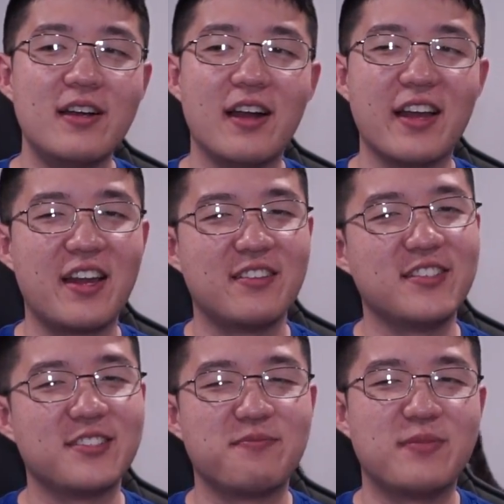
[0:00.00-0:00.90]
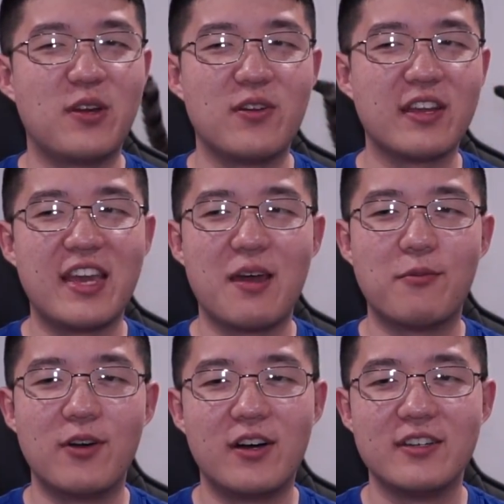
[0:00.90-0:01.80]
I kind of just turned the
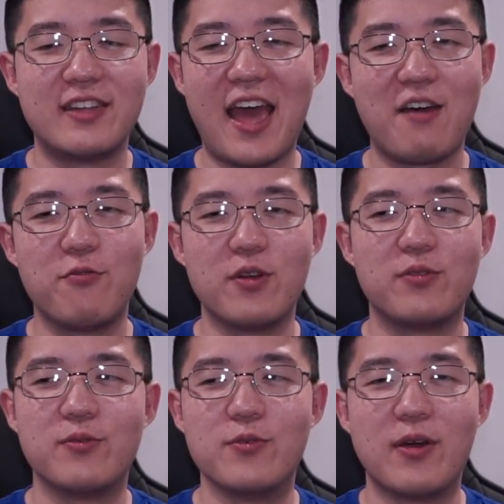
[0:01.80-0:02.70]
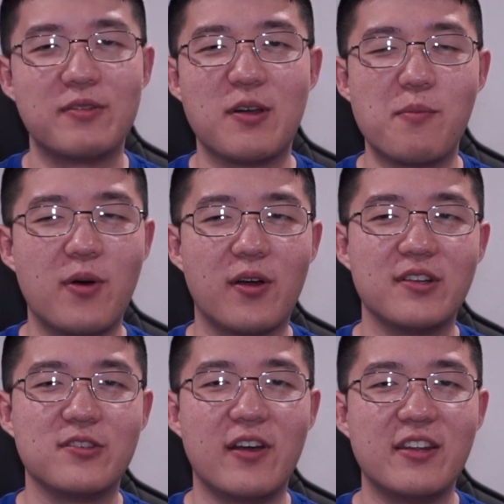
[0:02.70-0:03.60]
camera on halfway through at some
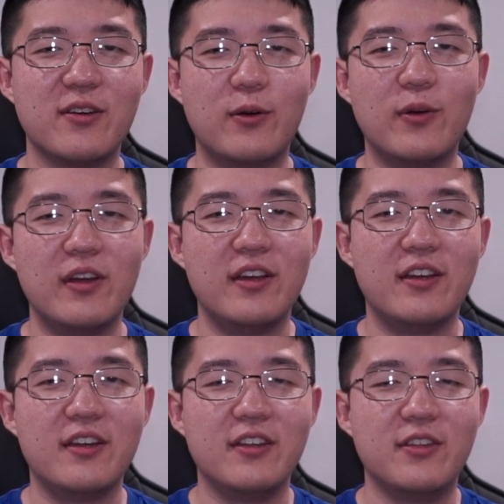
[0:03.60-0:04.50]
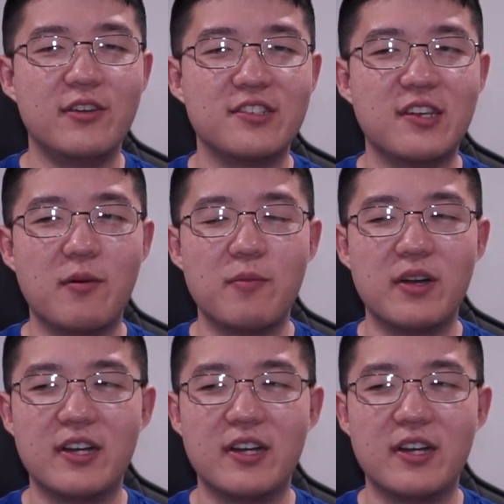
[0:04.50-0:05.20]
parts, so I know there's some